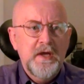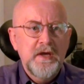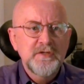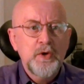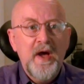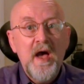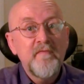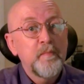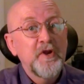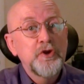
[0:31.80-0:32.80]
and so I
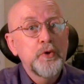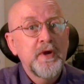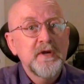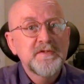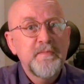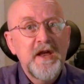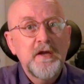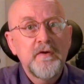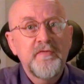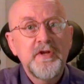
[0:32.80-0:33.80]
haven't been doing as
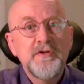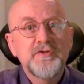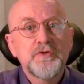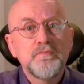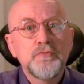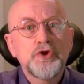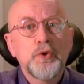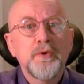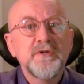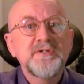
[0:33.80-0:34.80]
many of these
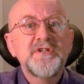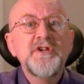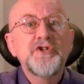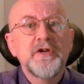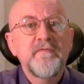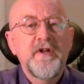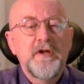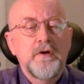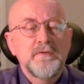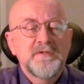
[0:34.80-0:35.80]
short teaching
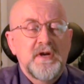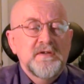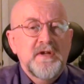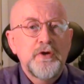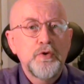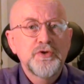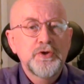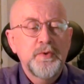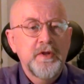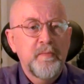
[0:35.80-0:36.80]
videos as I used
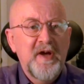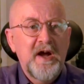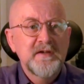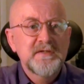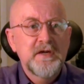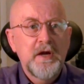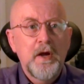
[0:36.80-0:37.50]
to in the past.